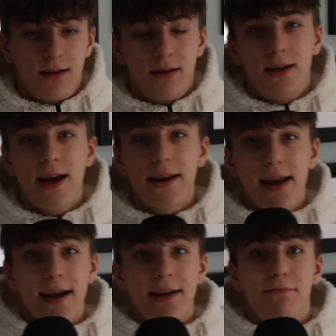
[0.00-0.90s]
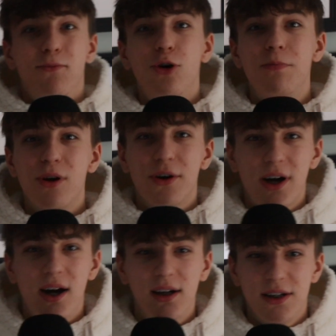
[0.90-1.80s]
Yet again, more block
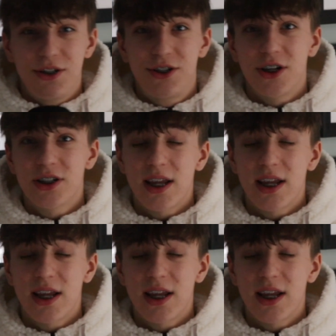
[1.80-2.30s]
colors, just like